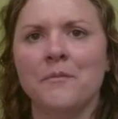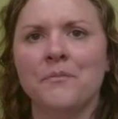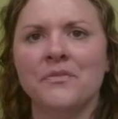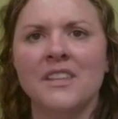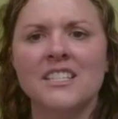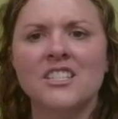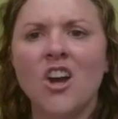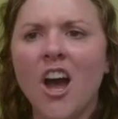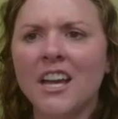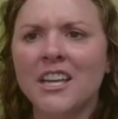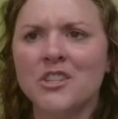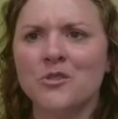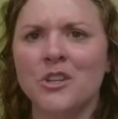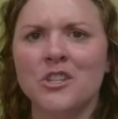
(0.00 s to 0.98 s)
this
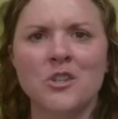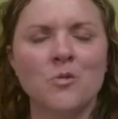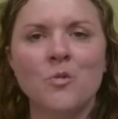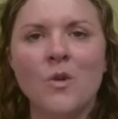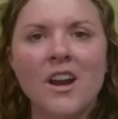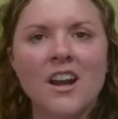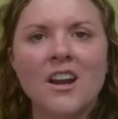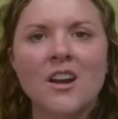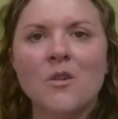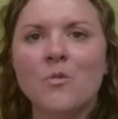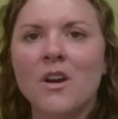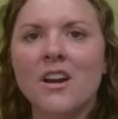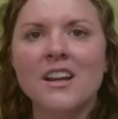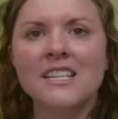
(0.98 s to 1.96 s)
Caucasus region,
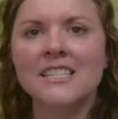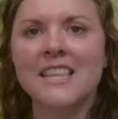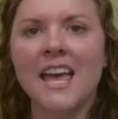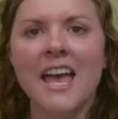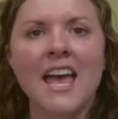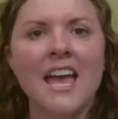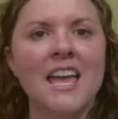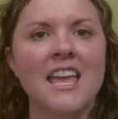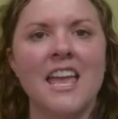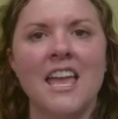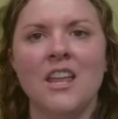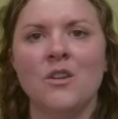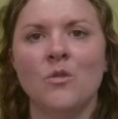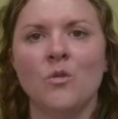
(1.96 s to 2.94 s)
where is that,
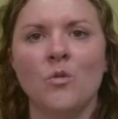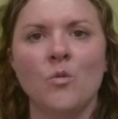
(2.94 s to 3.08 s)
and